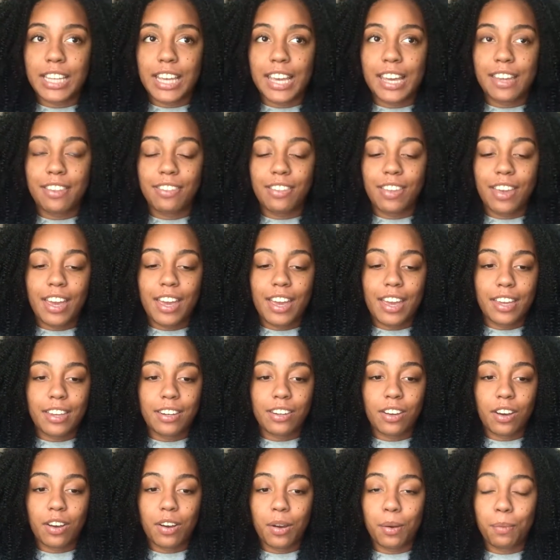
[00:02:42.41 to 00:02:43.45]
and
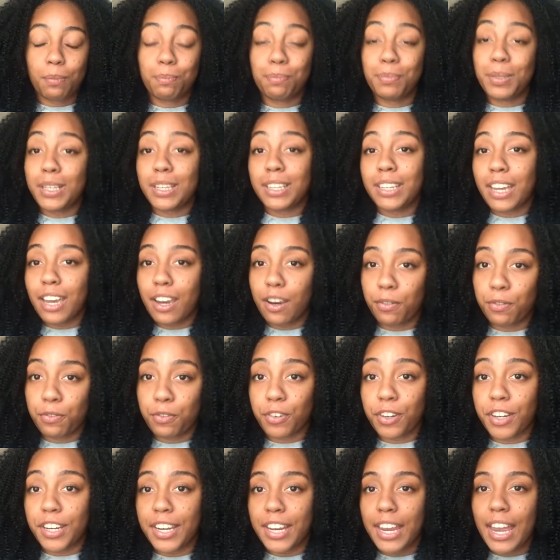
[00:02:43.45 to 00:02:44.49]
then being
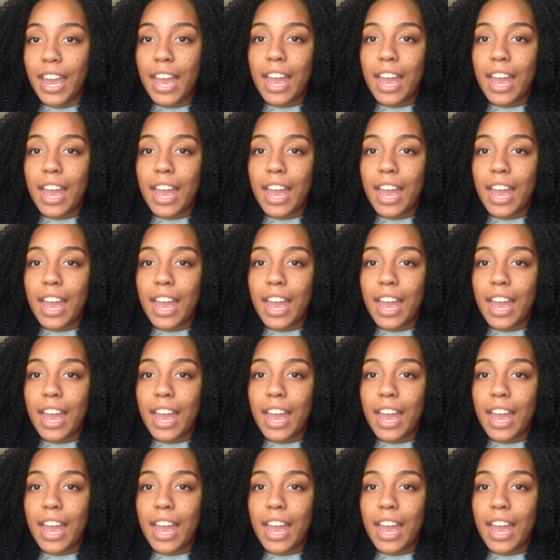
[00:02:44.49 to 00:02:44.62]
carefree,